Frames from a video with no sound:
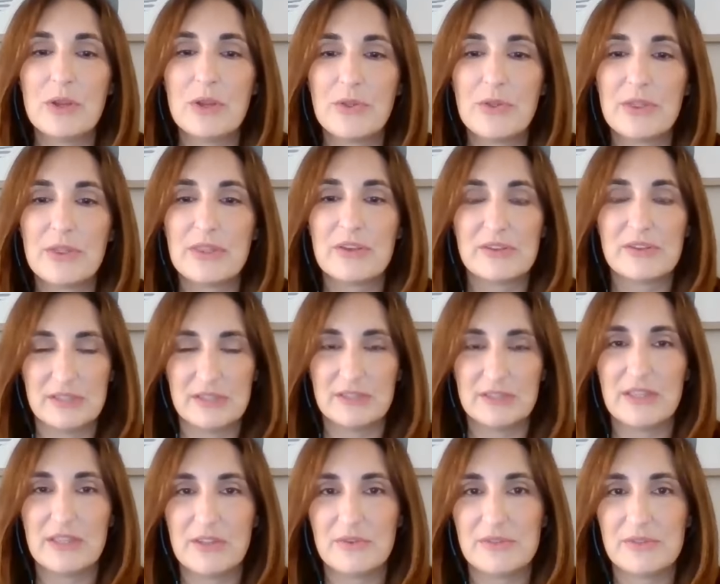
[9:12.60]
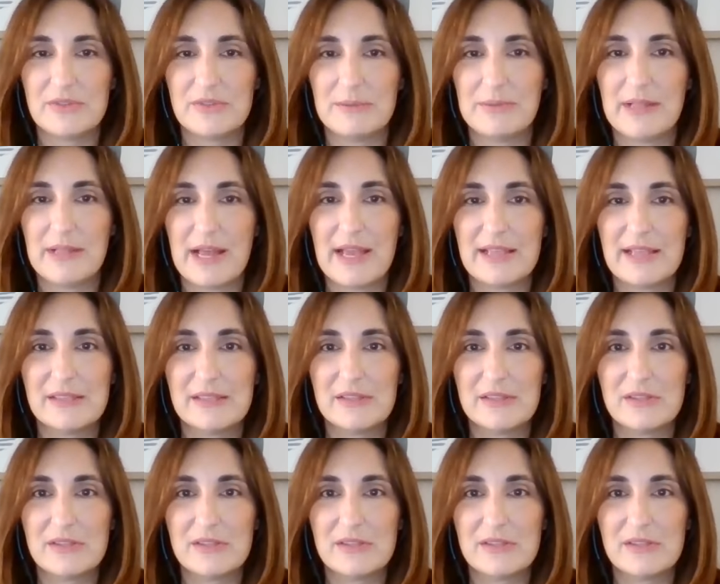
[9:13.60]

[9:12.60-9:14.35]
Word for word: we know that they still need those supplies.